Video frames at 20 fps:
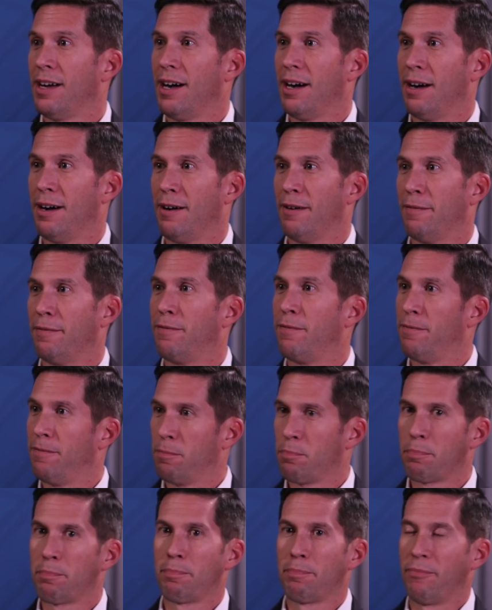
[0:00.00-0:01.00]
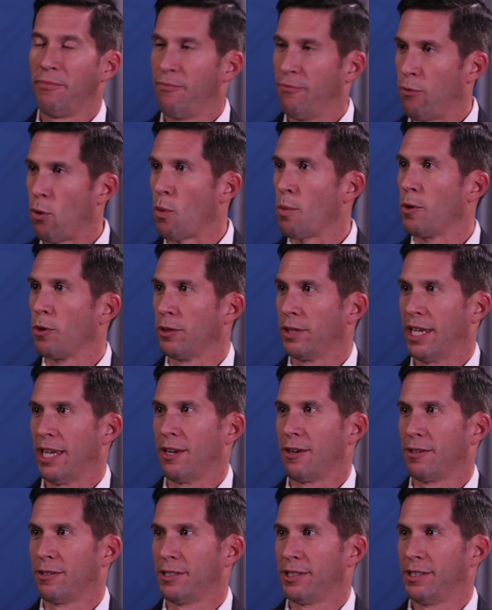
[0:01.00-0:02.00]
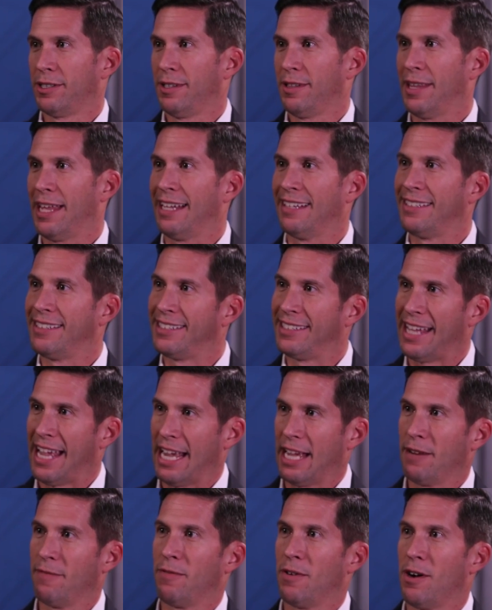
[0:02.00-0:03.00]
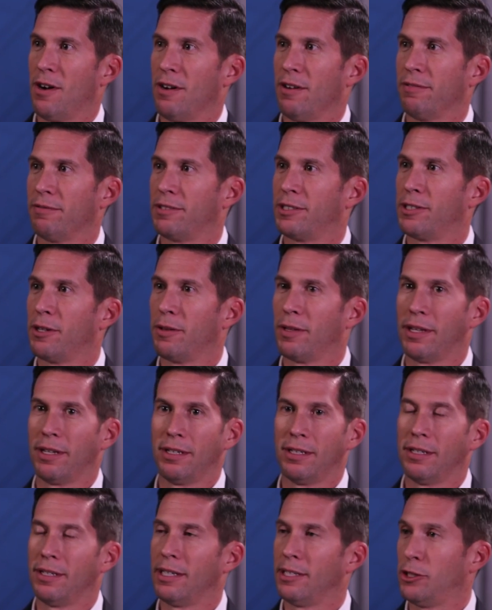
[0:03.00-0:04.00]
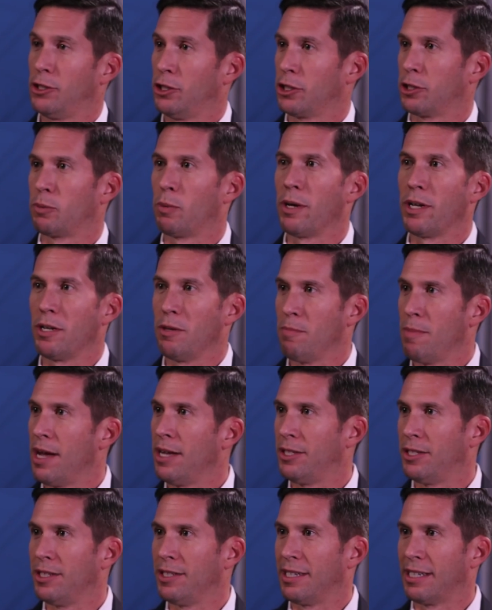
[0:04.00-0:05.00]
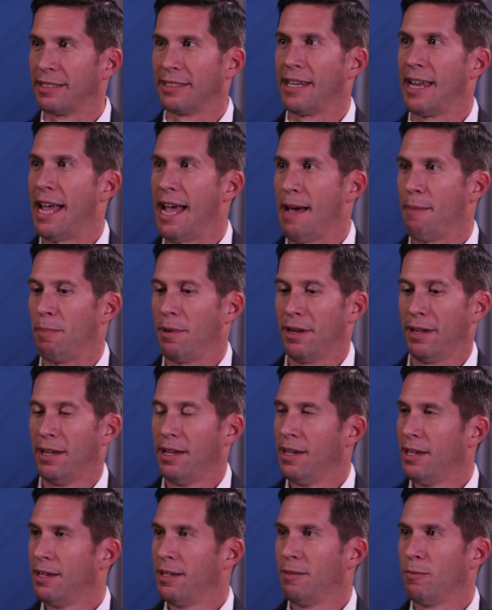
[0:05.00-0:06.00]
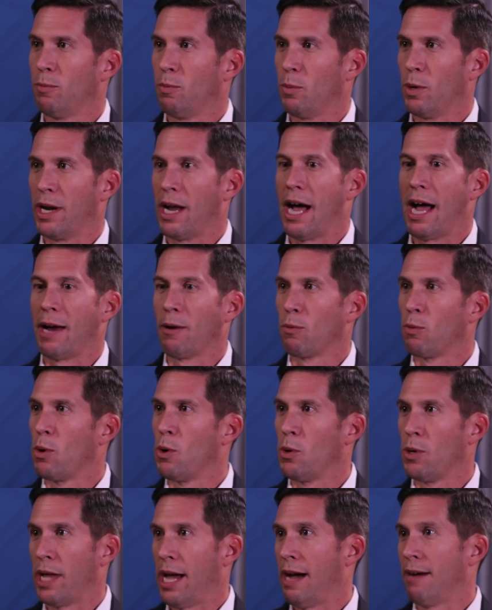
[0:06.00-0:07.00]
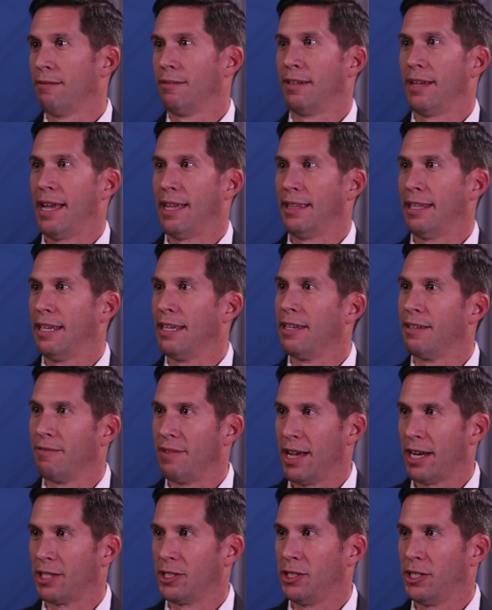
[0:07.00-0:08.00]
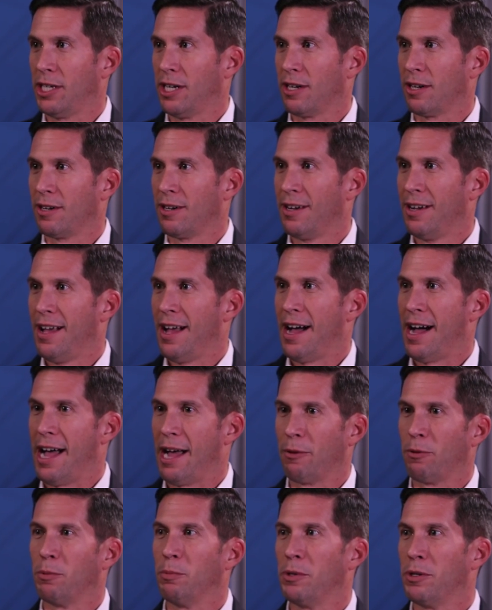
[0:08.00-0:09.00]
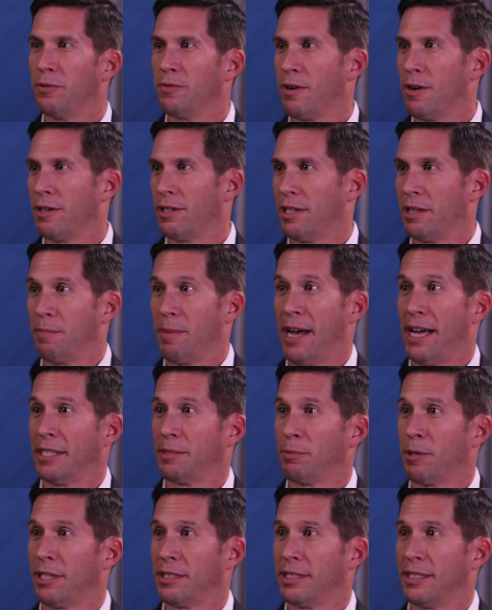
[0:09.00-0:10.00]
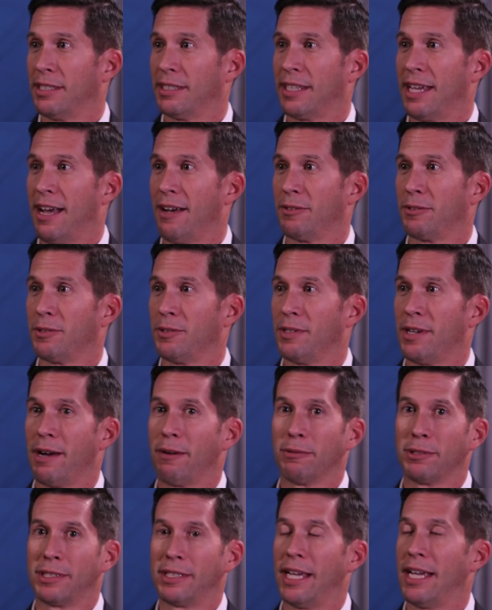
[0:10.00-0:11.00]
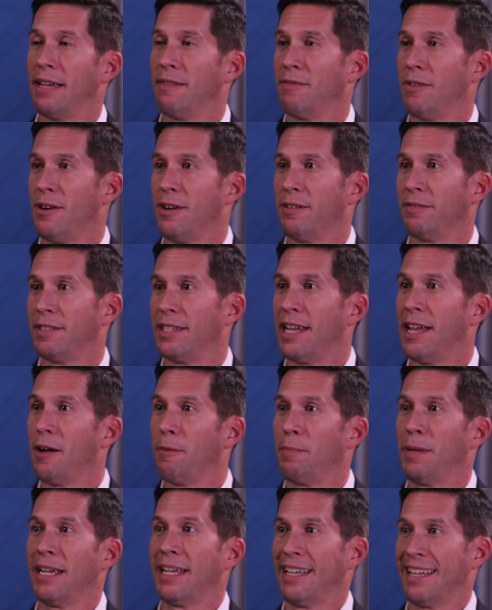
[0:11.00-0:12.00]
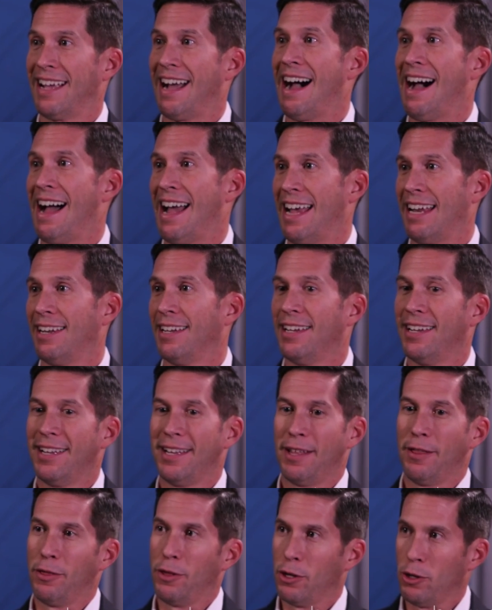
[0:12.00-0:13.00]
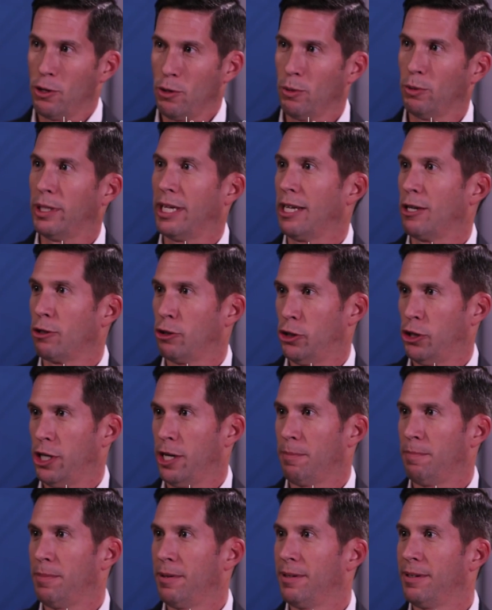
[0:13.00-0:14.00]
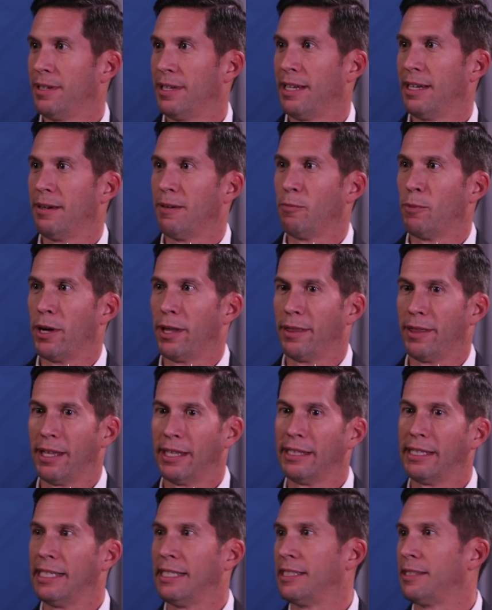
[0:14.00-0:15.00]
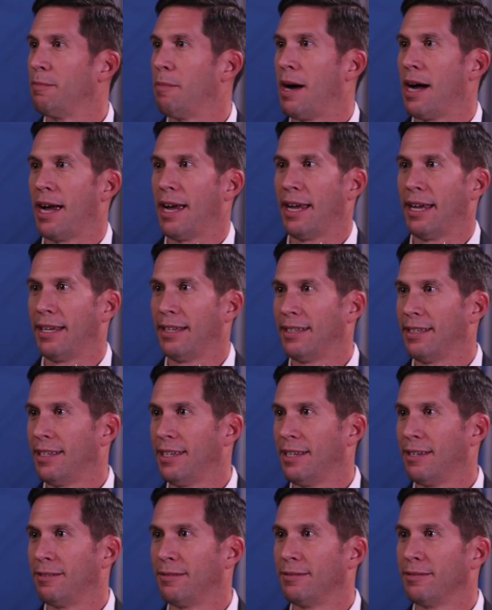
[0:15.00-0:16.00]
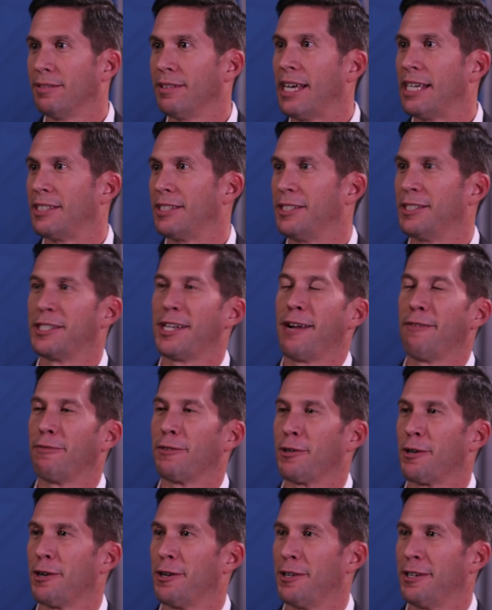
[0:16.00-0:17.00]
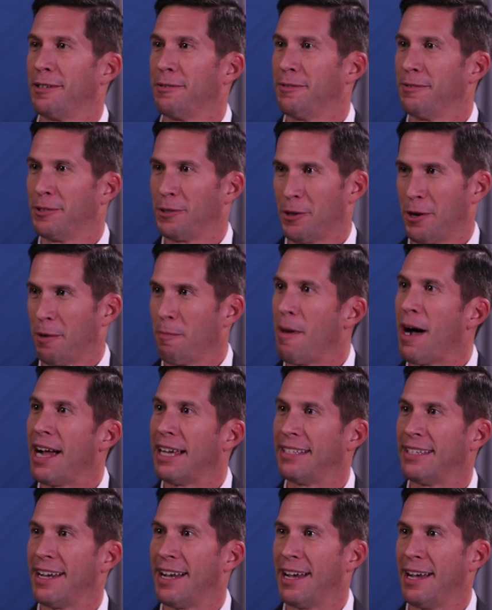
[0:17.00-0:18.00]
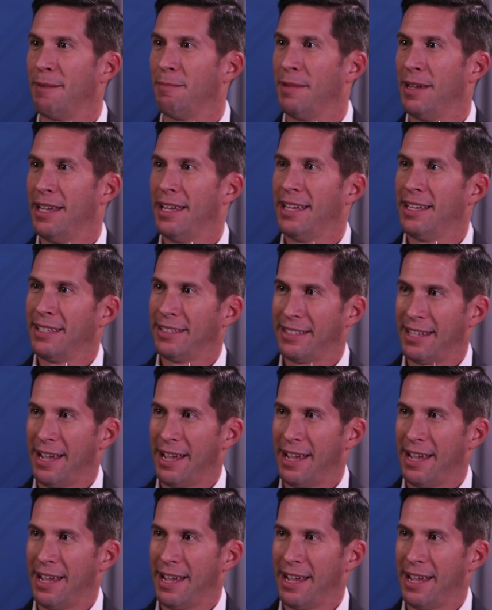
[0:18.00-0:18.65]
of former leaders that stay involved so that just what you mentioned doesn't happen. Right. When I roll out at the end of next year, I will move on to the past president's council and I will stay involved in helping guide the new leadership right. with at least my you know lessons that I've learned during my time mm-hmm.